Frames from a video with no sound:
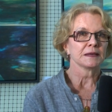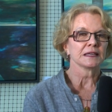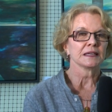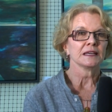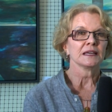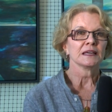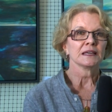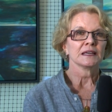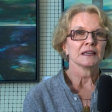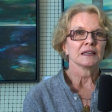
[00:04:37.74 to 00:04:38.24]
me,
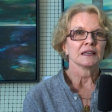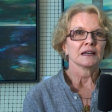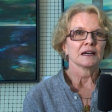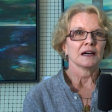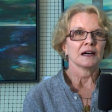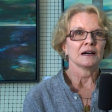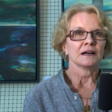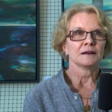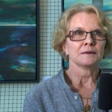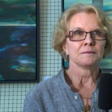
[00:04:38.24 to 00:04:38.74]

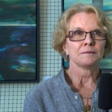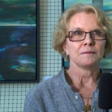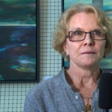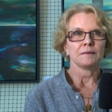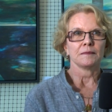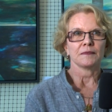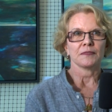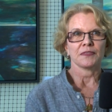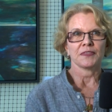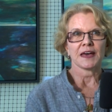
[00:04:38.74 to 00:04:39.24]

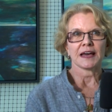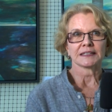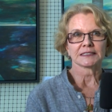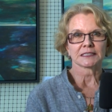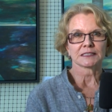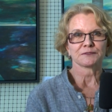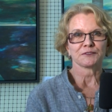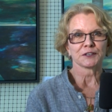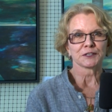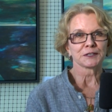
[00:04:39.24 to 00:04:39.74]
um,
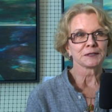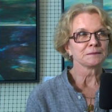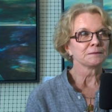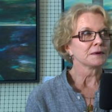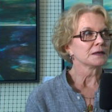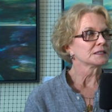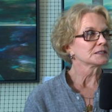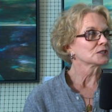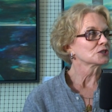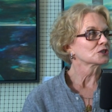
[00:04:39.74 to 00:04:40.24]
that's very
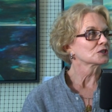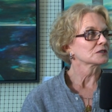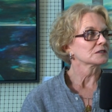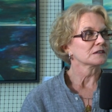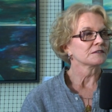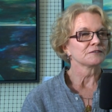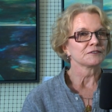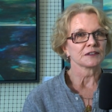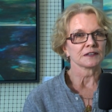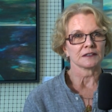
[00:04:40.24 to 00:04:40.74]
much
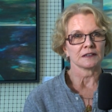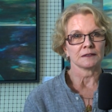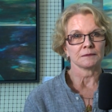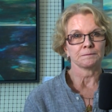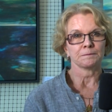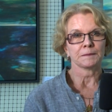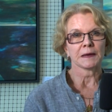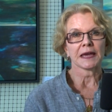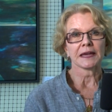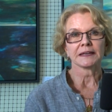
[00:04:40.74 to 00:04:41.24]
a, a,
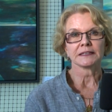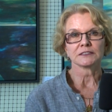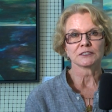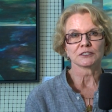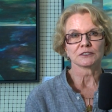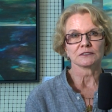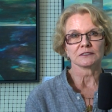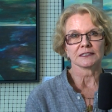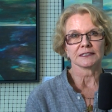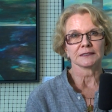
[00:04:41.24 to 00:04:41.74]

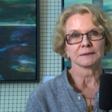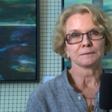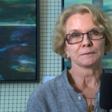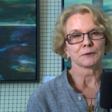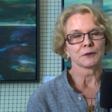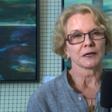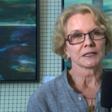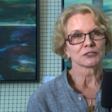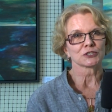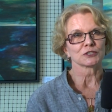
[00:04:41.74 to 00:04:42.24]
painterly
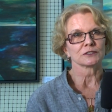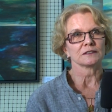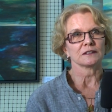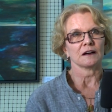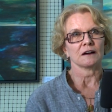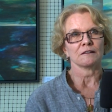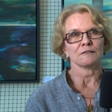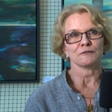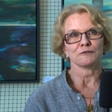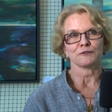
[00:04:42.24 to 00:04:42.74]
impression
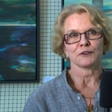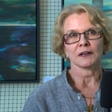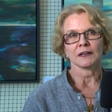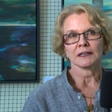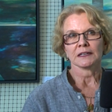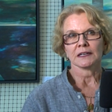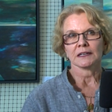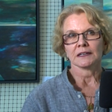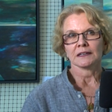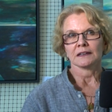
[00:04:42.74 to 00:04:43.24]
of,
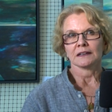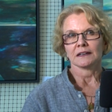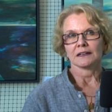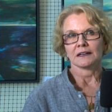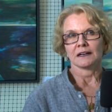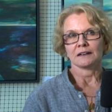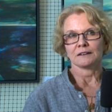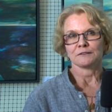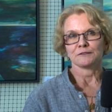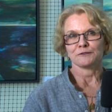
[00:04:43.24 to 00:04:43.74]

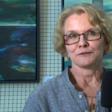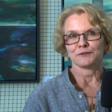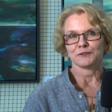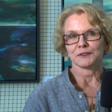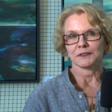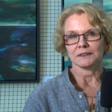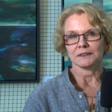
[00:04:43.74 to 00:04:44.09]
of